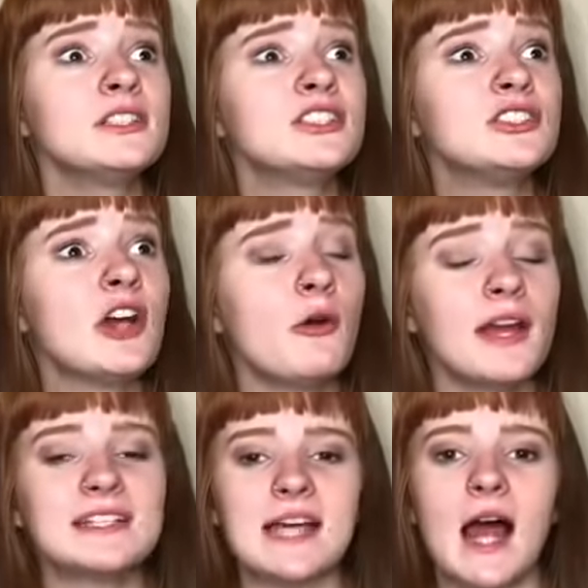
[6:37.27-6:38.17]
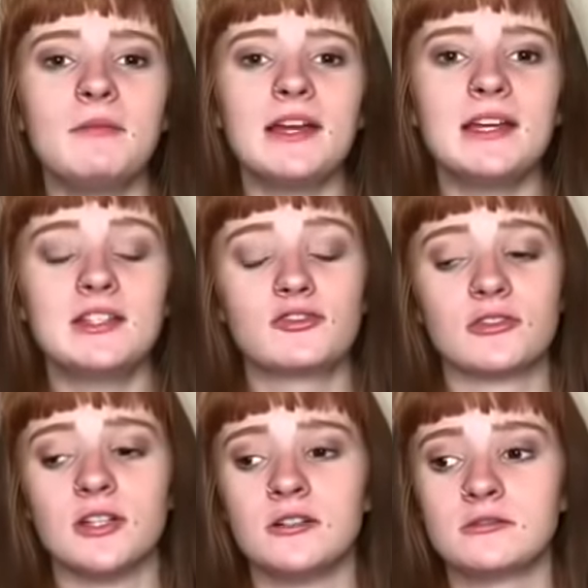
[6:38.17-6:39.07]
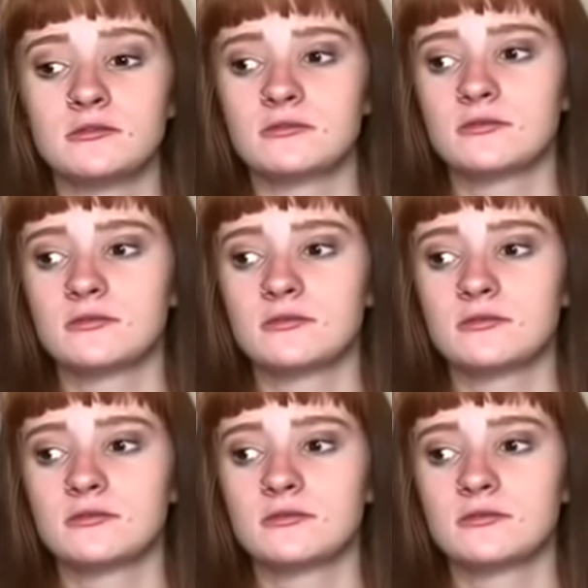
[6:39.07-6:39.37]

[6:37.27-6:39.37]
He was so nice. I'm like, Drew.